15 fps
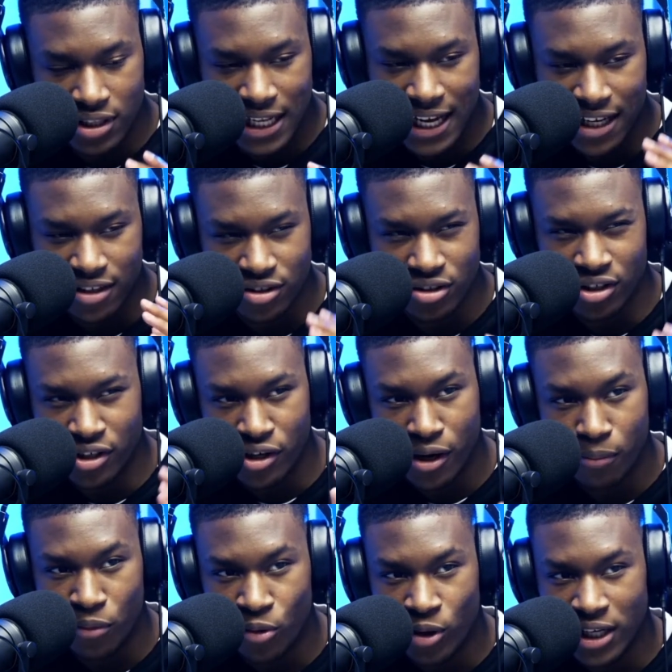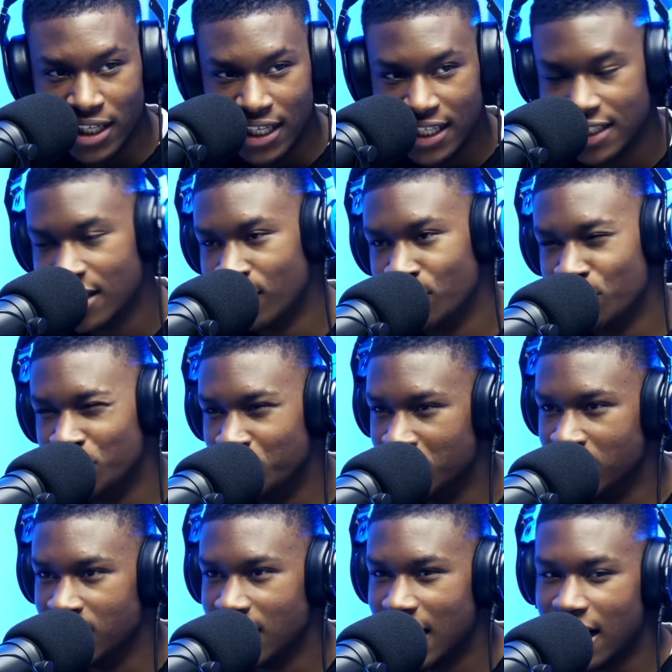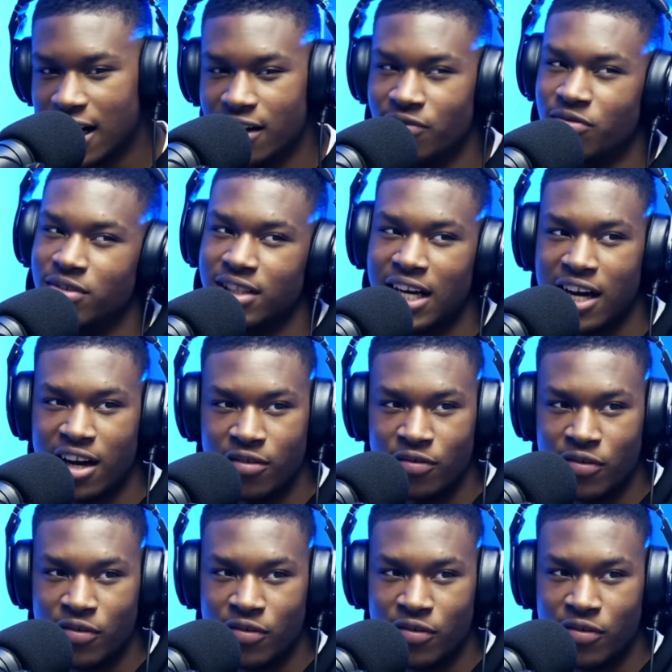like the number one letdown of me. Like, yeah, I, yeah. Like